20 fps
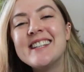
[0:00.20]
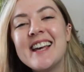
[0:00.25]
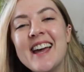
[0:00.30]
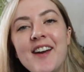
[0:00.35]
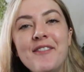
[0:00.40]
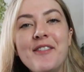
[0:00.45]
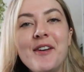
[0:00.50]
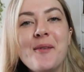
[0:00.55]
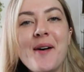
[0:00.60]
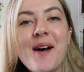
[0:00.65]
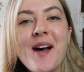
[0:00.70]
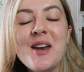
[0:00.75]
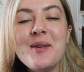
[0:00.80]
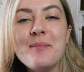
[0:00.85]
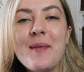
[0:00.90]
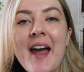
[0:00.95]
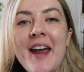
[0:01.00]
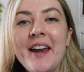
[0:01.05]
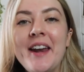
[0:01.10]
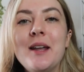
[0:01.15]
Hi
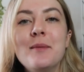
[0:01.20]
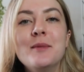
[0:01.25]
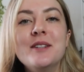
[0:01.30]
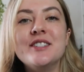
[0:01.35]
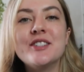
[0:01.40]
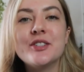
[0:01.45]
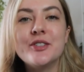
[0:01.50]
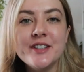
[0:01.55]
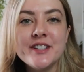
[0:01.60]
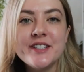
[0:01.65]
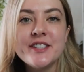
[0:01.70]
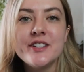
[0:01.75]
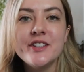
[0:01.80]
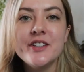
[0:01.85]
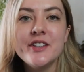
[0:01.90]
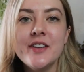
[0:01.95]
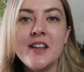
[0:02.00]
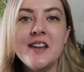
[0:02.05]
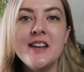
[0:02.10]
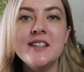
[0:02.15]
everyone, my name is
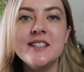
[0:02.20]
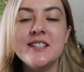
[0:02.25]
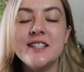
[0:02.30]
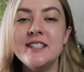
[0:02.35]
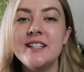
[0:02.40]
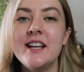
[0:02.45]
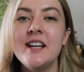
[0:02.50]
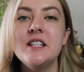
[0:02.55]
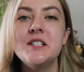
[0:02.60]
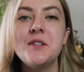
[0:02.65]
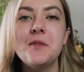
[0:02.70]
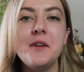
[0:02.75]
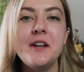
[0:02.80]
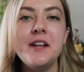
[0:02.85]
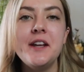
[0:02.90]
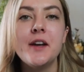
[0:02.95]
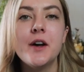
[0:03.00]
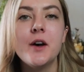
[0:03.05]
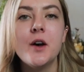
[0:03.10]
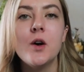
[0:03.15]
Christal and in today's
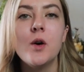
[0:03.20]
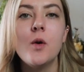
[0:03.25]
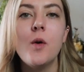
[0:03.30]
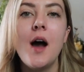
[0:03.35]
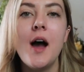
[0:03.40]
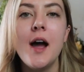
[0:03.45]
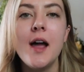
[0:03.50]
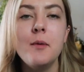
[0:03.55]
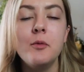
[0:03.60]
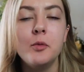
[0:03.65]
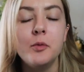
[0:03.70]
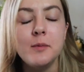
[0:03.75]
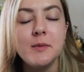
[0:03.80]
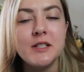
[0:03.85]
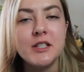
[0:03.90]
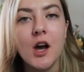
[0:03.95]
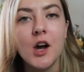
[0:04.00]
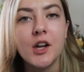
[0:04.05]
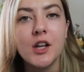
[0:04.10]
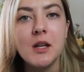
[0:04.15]
video I will
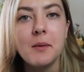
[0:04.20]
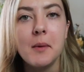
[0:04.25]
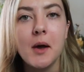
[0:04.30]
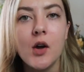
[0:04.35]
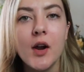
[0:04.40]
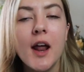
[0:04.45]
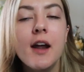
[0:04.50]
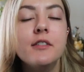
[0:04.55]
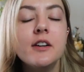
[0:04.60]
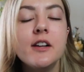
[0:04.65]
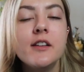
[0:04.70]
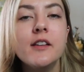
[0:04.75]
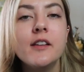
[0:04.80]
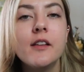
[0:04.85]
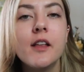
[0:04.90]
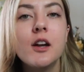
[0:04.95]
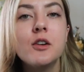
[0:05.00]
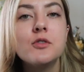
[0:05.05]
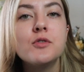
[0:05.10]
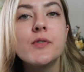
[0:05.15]
be talking about
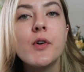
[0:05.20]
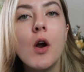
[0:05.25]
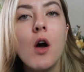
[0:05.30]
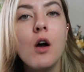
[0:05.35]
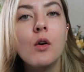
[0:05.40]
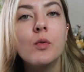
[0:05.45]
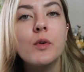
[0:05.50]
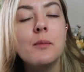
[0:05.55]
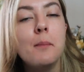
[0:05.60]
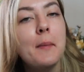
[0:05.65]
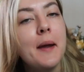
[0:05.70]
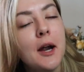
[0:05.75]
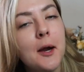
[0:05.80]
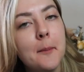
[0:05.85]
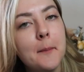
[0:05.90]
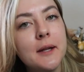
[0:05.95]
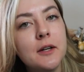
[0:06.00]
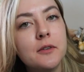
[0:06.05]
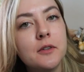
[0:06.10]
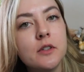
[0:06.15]
everything that is wrong with
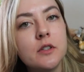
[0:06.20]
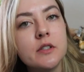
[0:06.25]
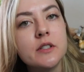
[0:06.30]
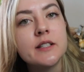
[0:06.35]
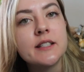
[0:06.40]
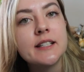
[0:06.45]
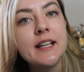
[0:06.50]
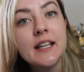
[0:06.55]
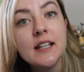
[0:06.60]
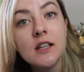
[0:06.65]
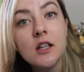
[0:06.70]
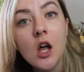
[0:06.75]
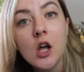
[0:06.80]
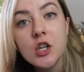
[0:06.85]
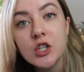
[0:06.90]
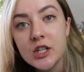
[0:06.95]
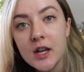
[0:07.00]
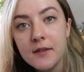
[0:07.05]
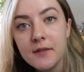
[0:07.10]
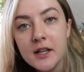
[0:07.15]
Bare Minerals Skin
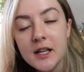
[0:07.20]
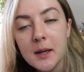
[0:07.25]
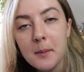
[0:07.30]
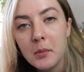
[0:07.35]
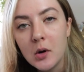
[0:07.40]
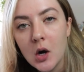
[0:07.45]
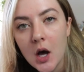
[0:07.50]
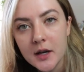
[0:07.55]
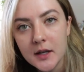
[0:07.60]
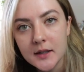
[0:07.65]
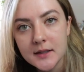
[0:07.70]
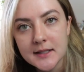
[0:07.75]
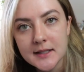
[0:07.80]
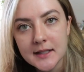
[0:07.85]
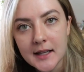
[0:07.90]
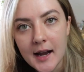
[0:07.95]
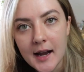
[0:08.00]
Longevity product